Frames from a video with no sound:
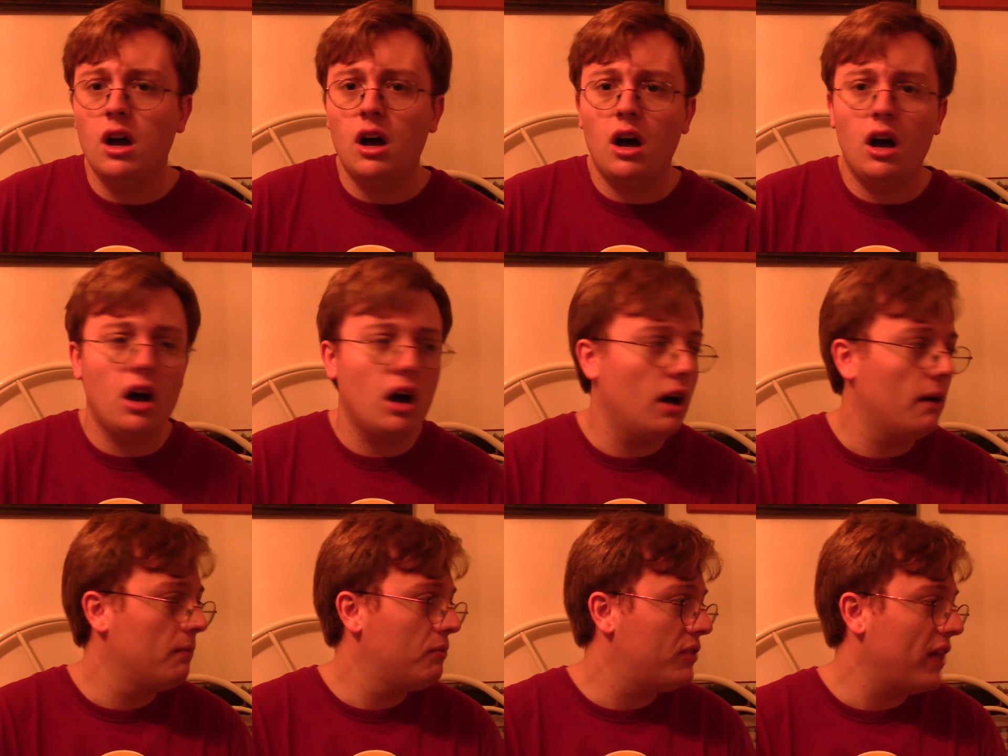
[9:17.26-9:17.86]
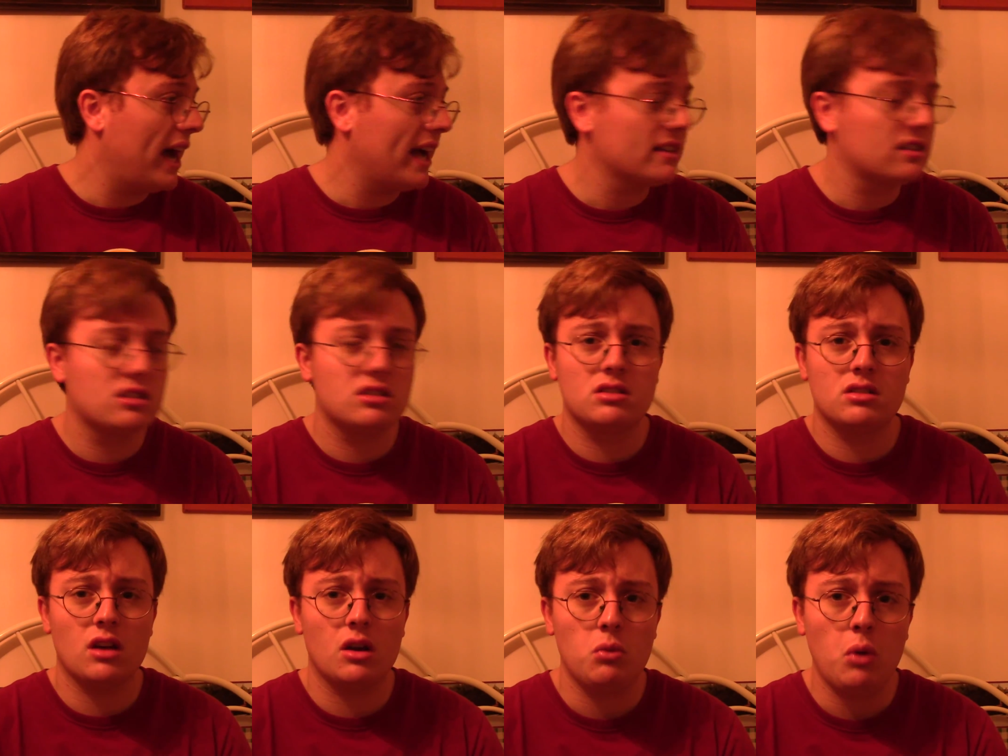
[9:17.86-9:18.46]

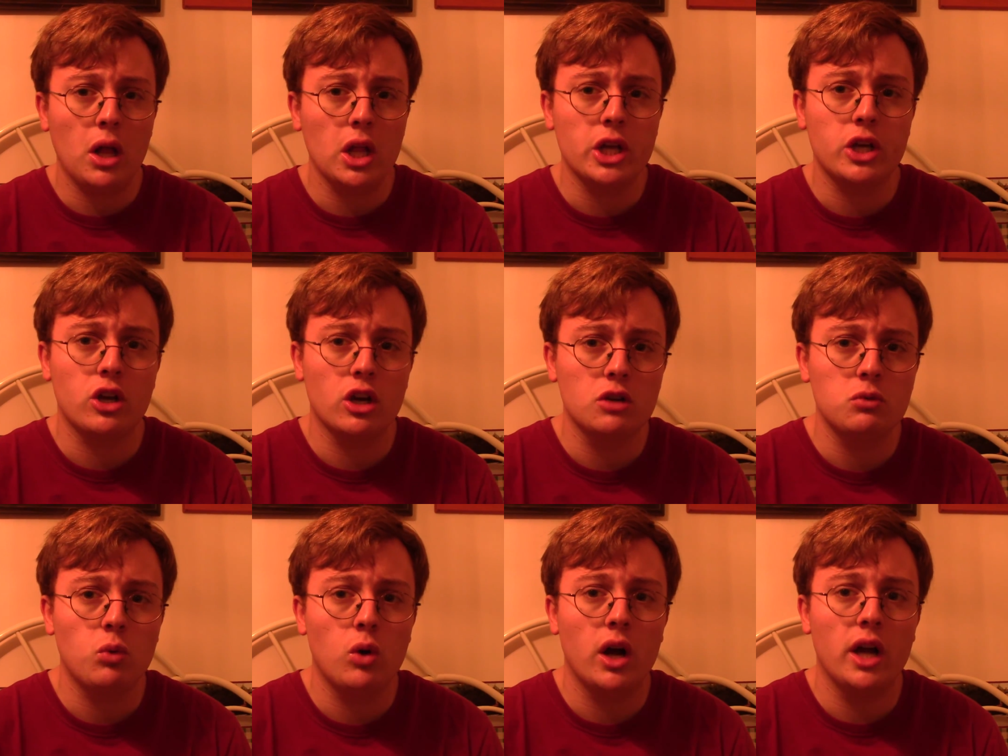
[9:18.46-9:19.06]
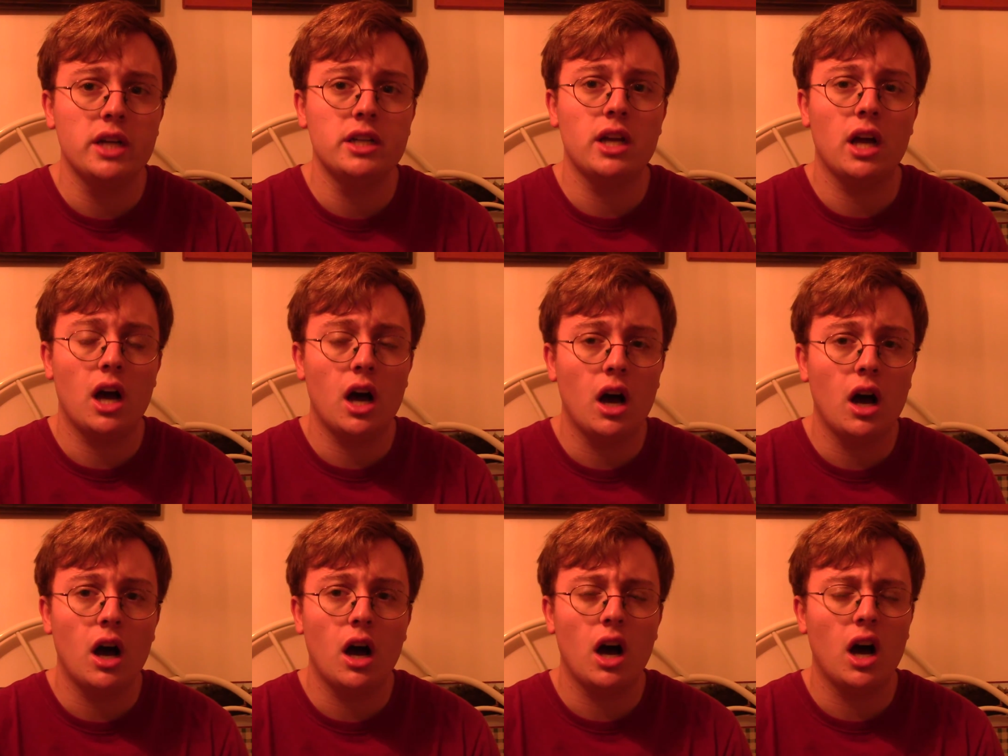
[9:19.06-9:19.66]
That's a really good one.
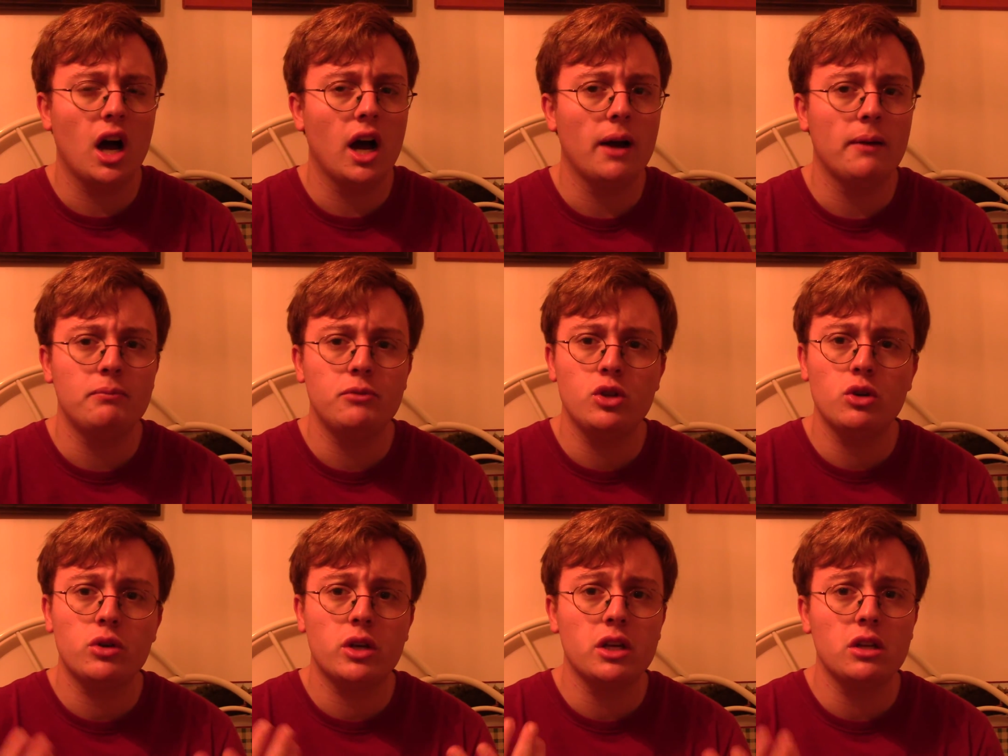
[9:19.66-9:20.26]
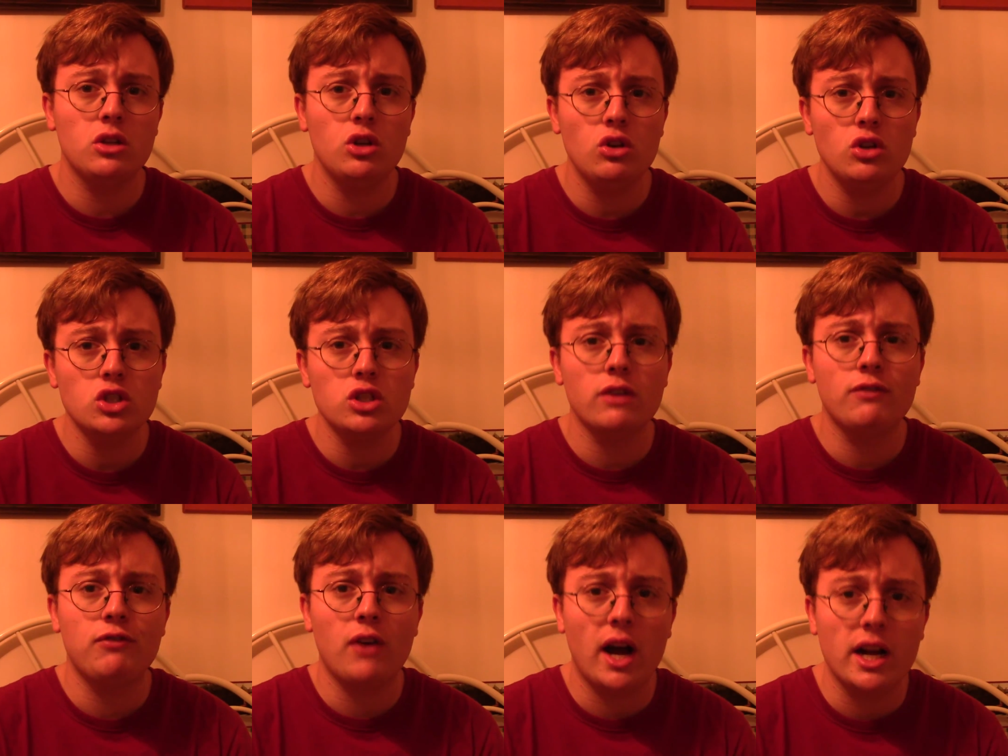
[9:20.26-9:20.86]
You can
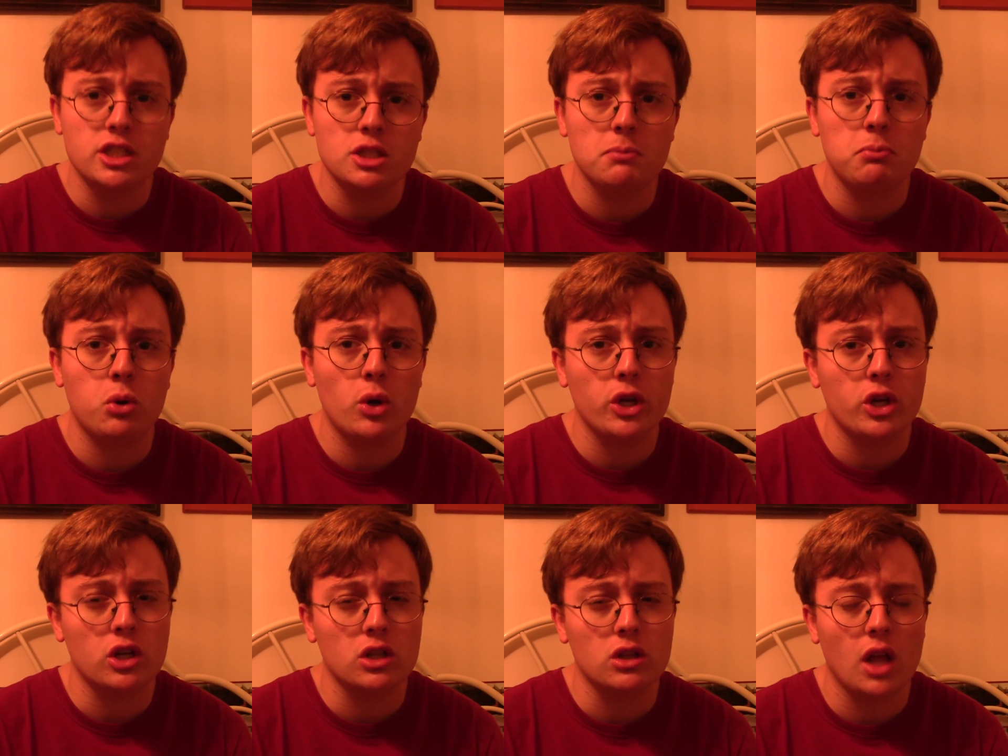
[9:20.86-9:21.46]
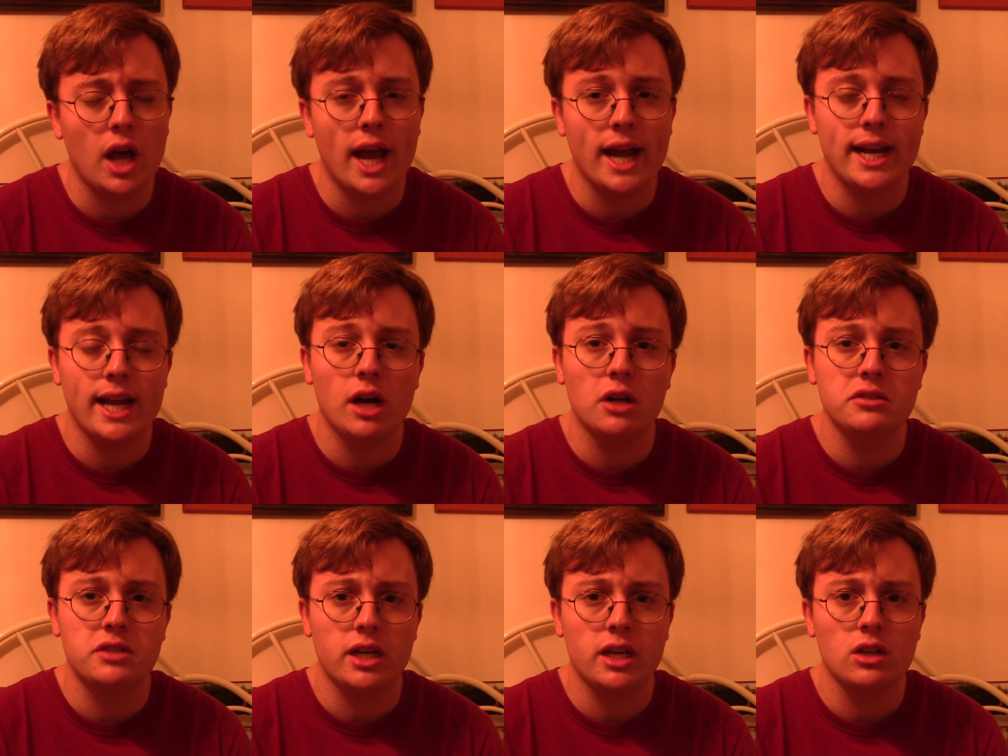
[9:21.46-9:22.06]
usually find some pretty good
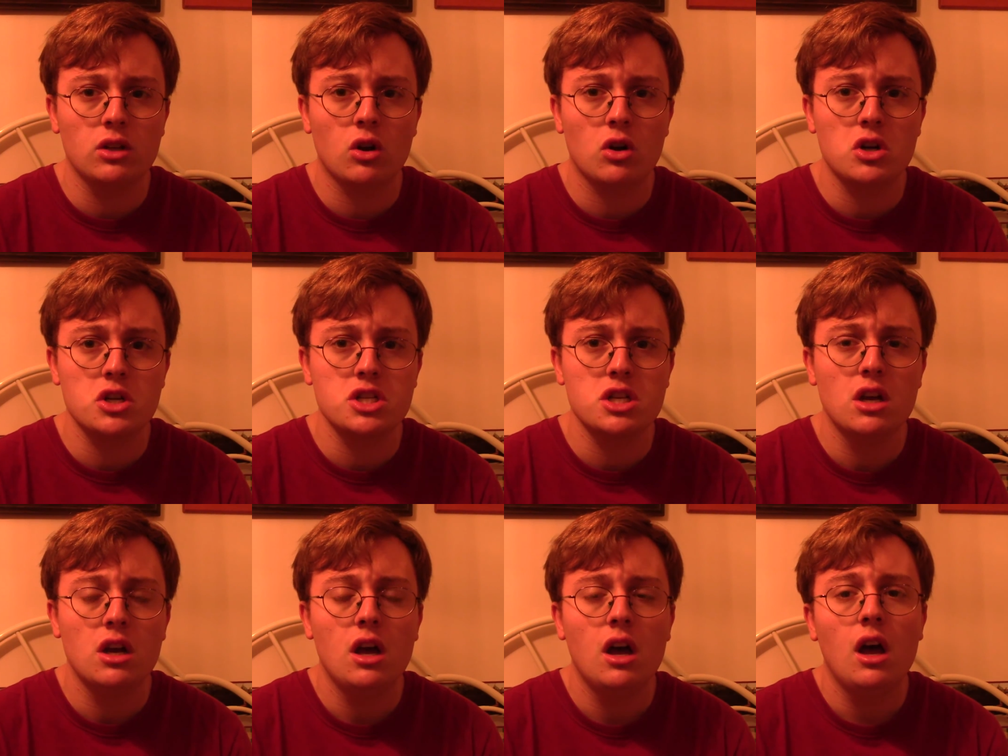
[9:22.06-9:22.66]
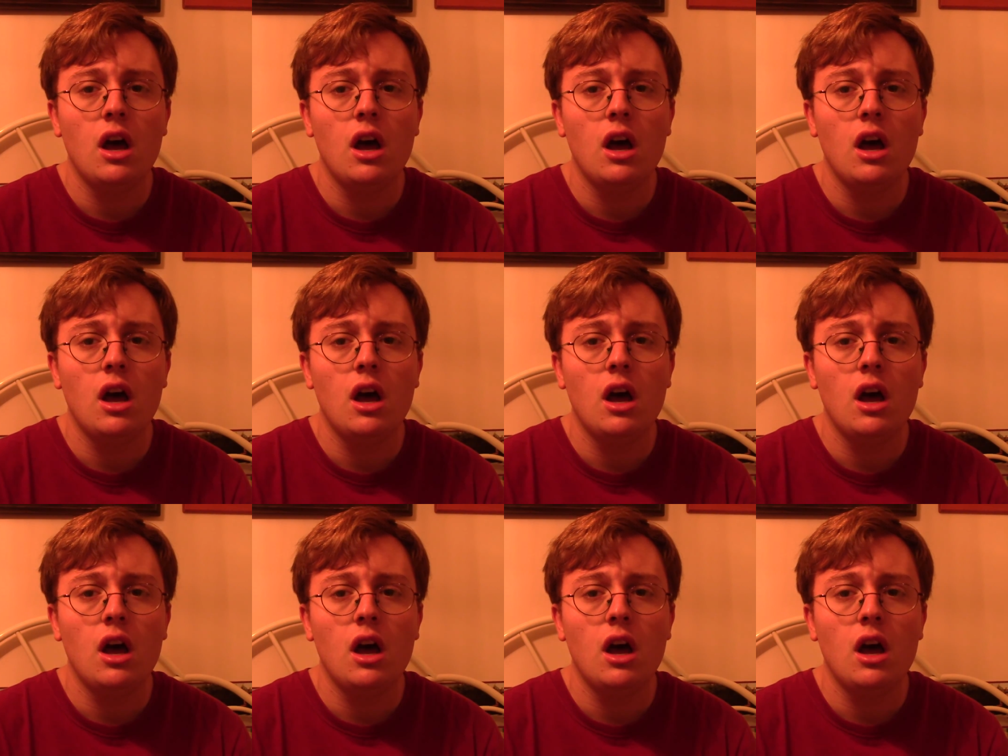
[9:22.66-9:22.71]
Lionel dealers.